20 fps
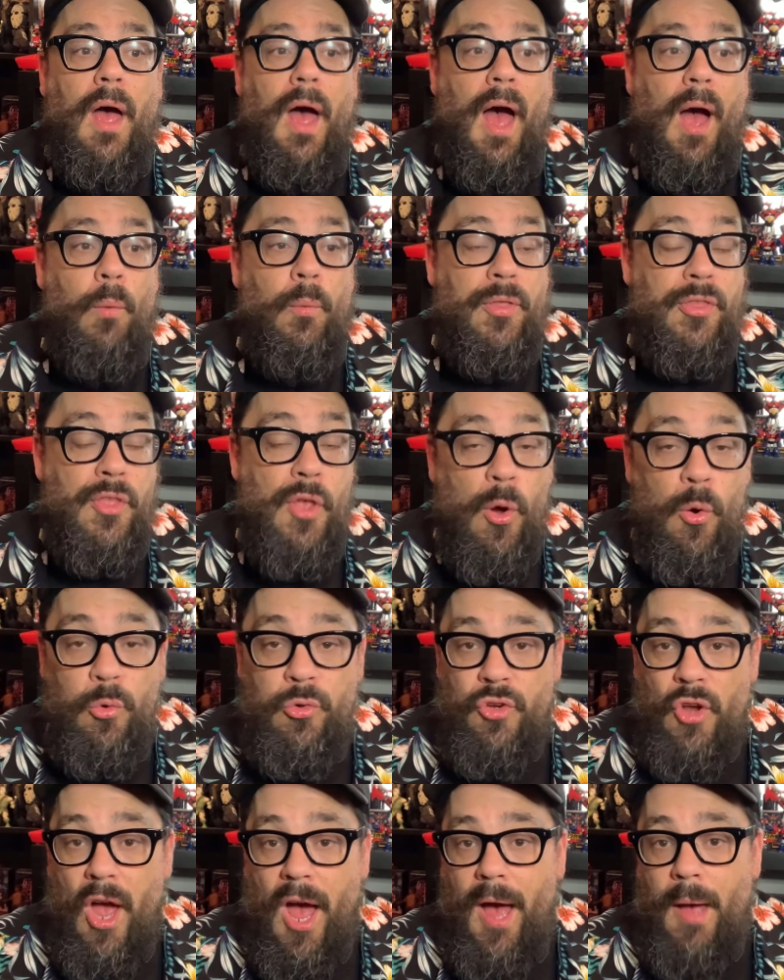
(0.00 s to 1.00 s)
with no
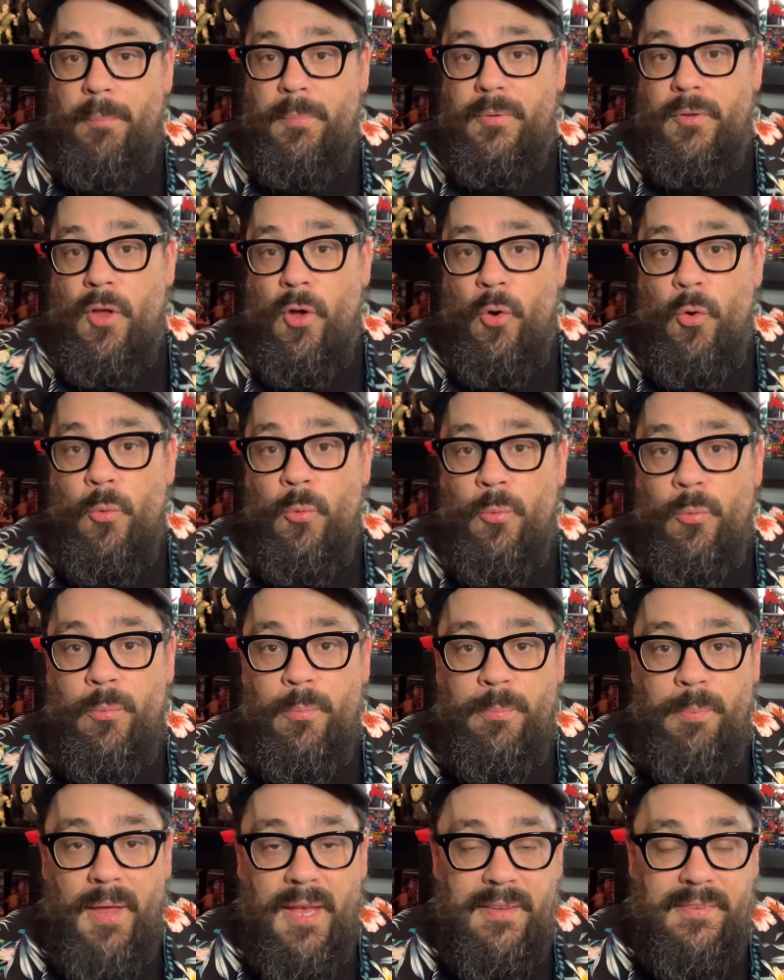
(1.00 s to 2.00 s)
job, no
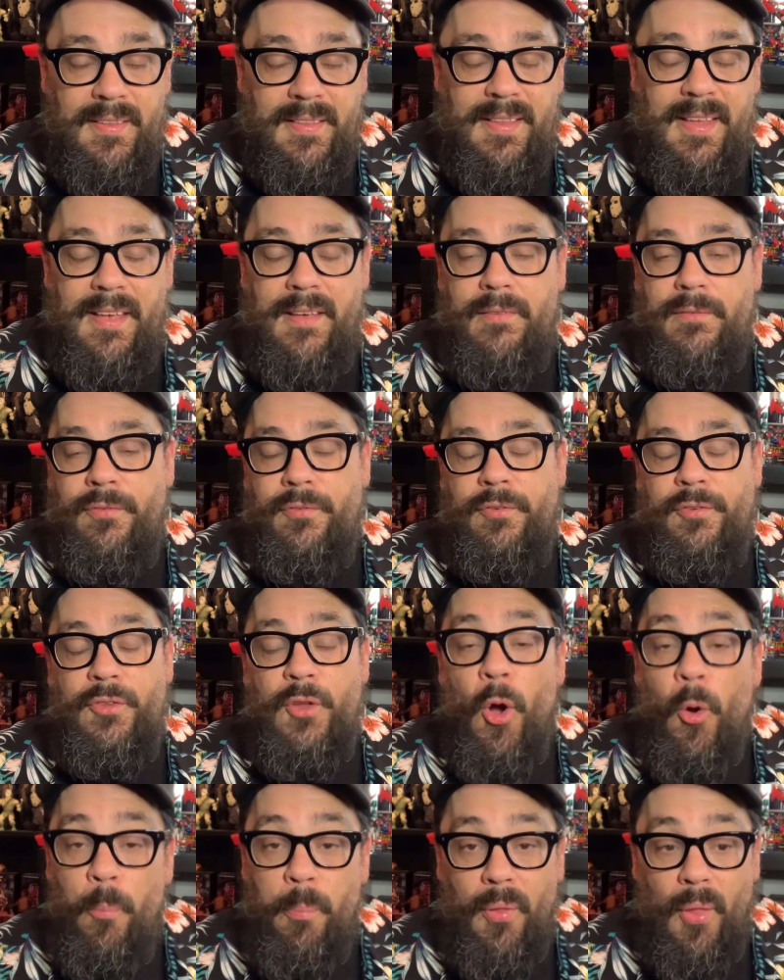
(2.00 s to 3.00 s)
place to live,
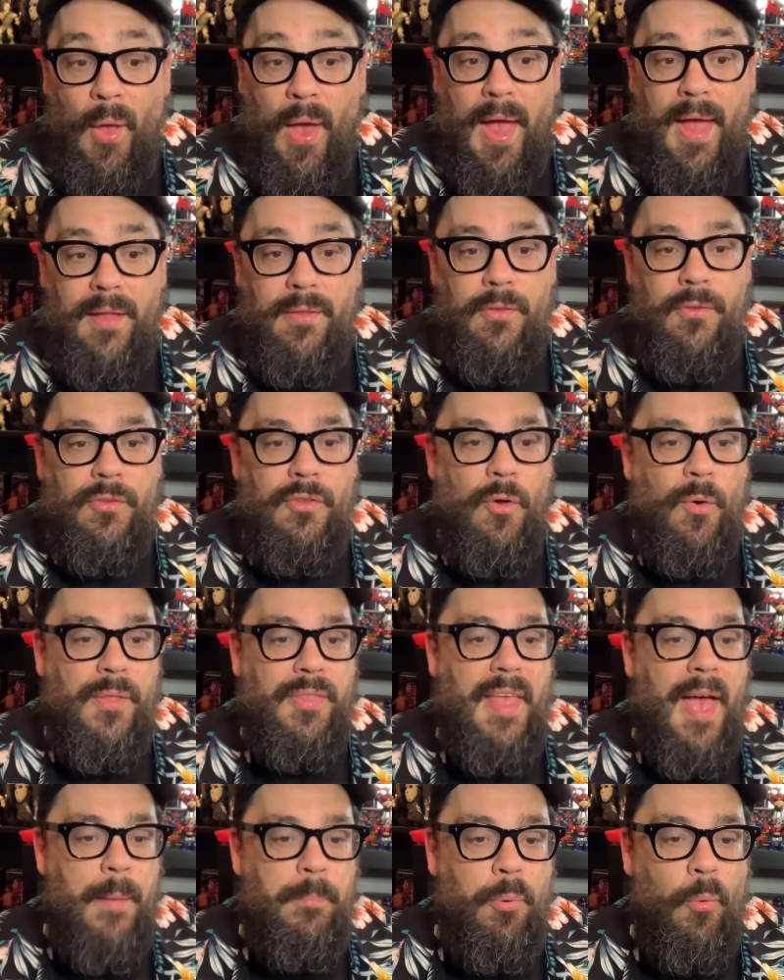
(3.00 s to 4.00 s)
no plan. So at
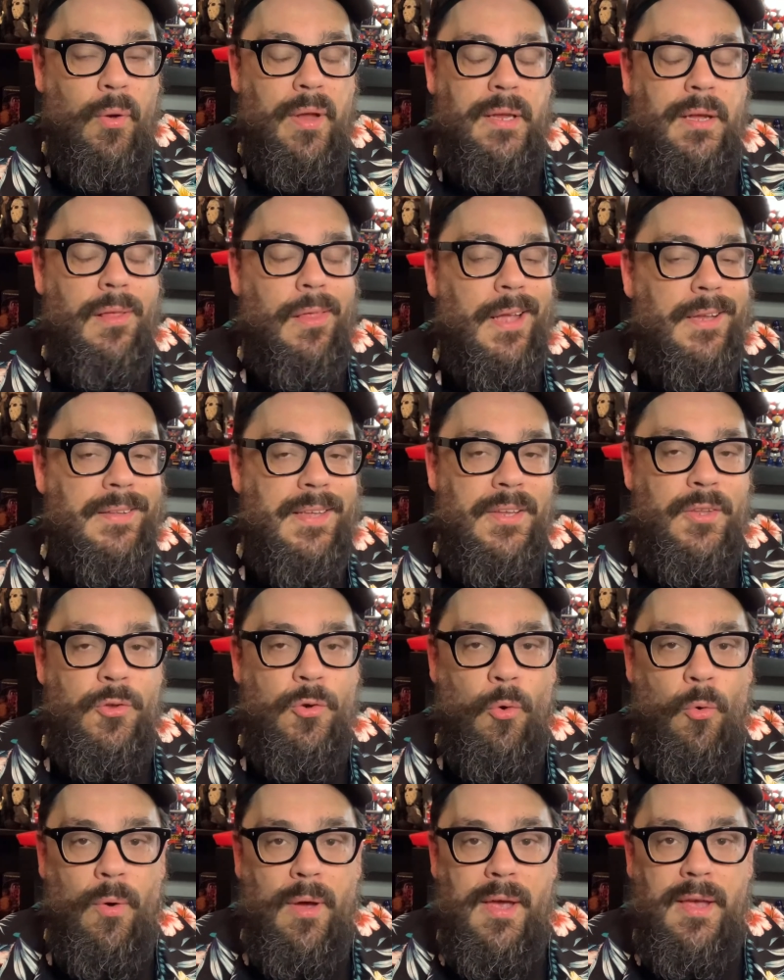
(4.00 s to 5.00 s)
that point, collecting
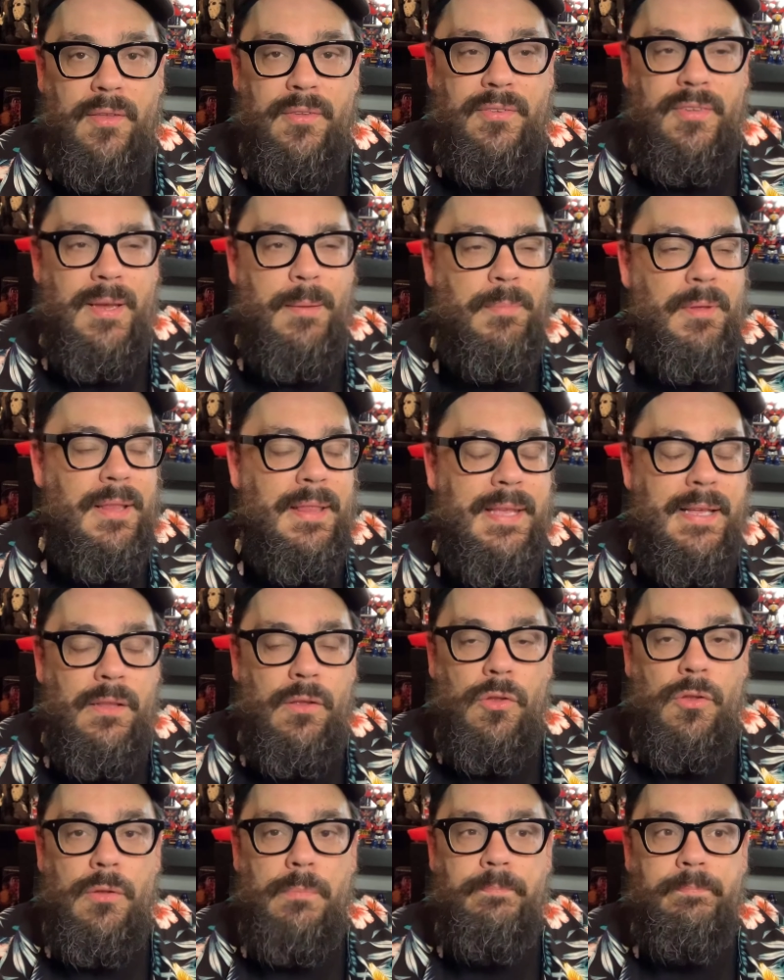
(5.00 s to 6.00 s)
toys seemed a
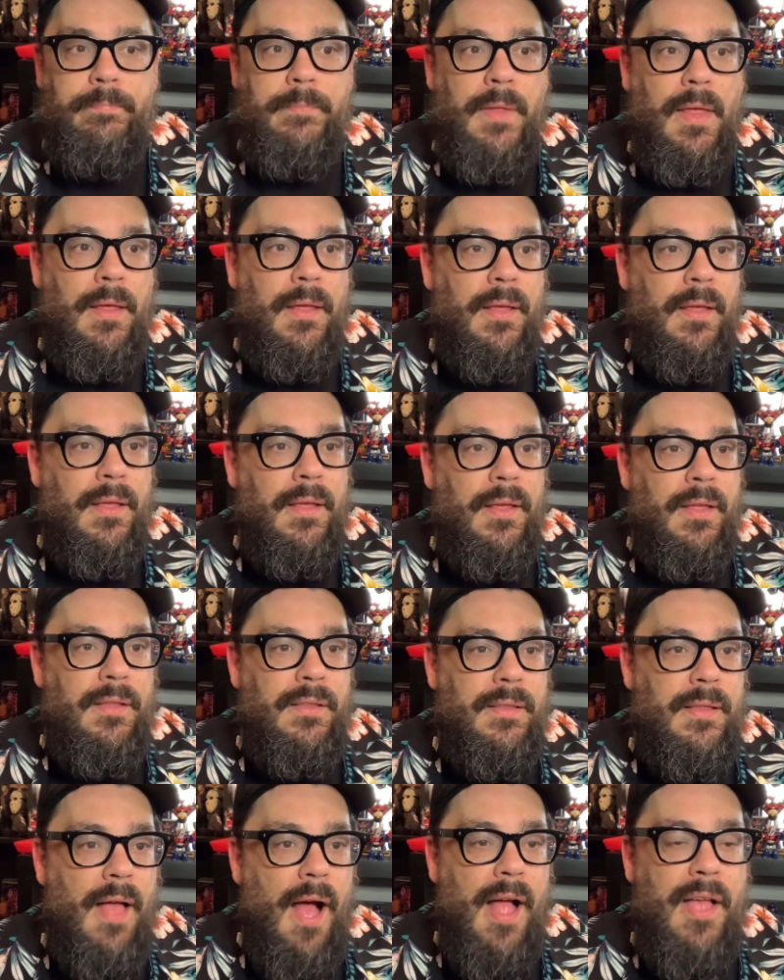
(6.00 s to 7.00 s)
little
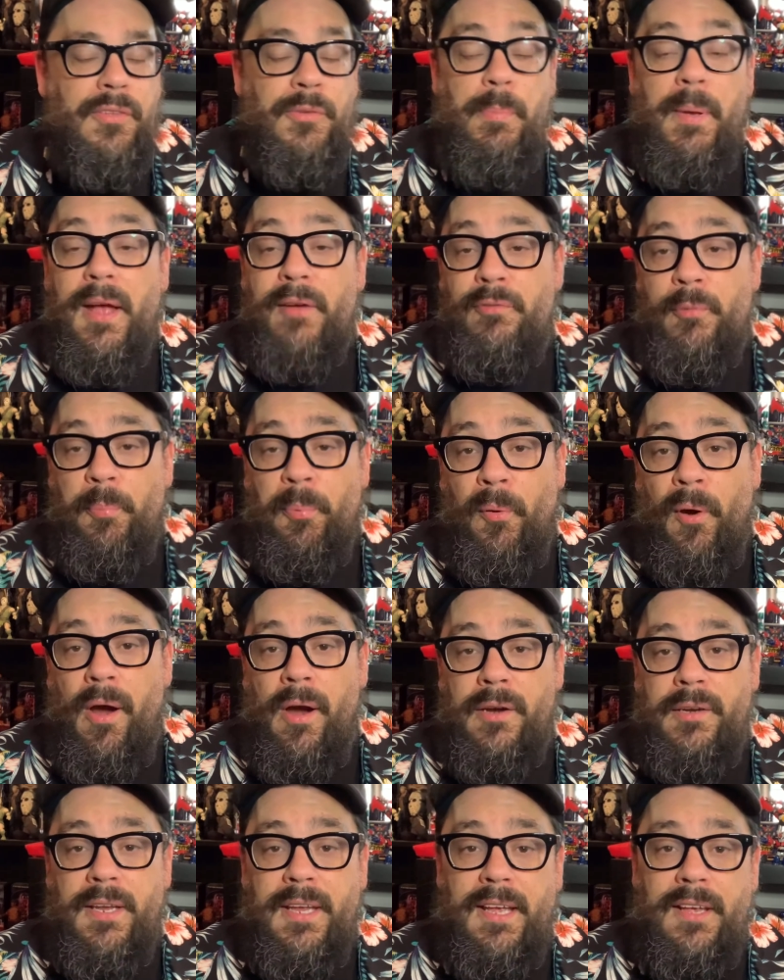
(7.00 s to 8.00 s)
not as big of a
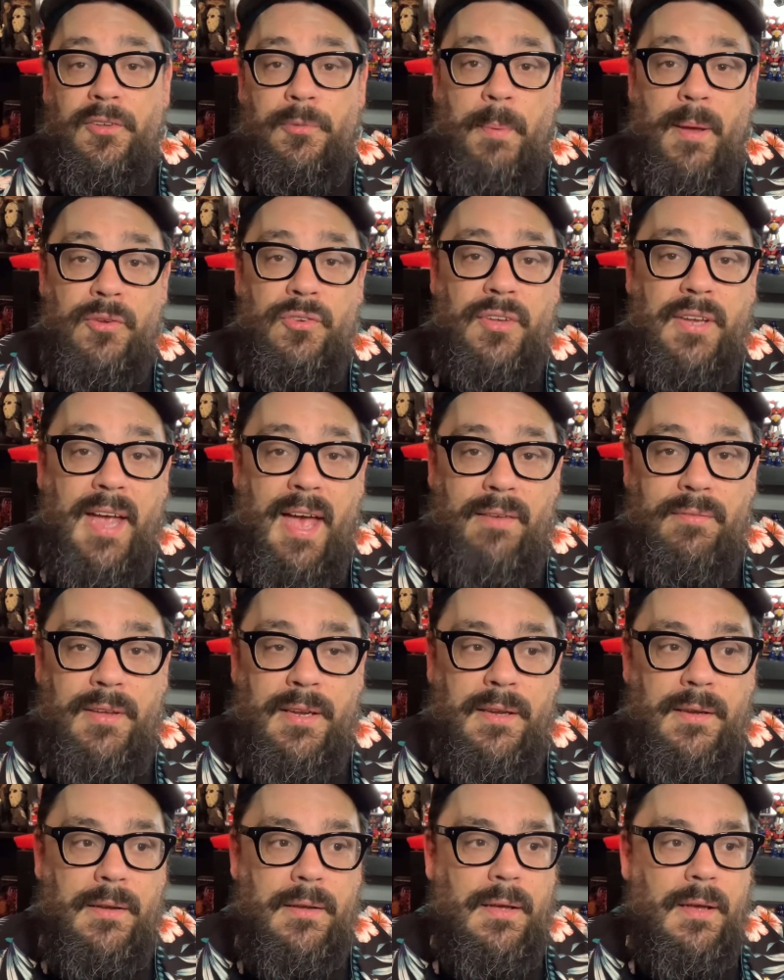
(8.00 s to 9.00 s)
priority, especially
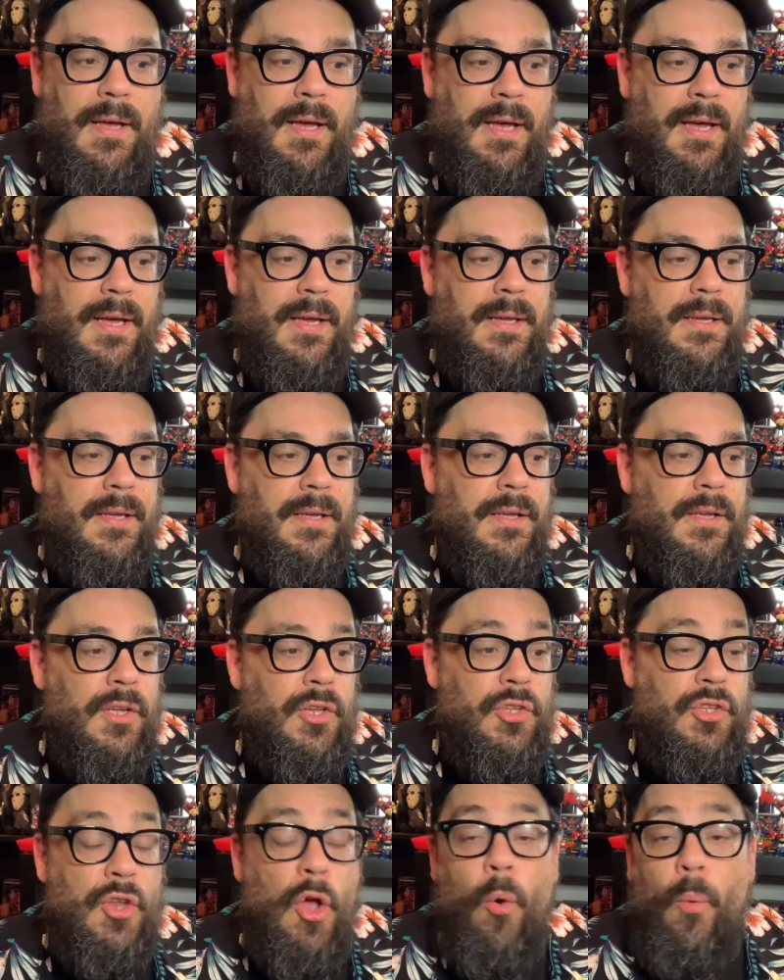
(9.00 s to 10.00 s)
having
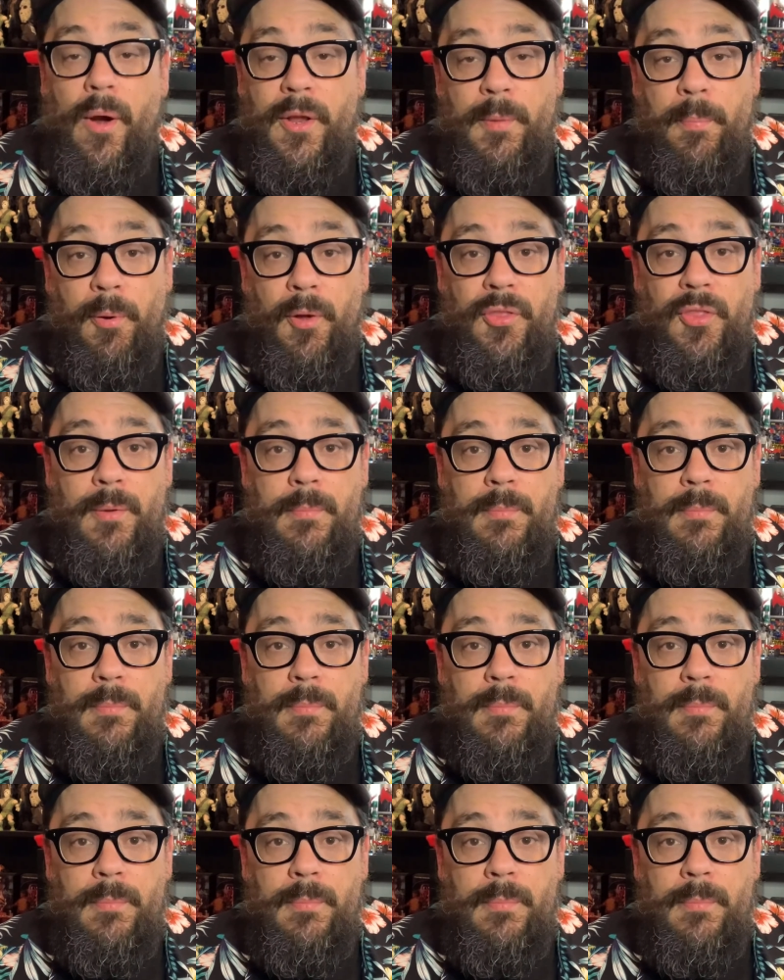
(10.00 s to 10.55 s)
nowhere to put them.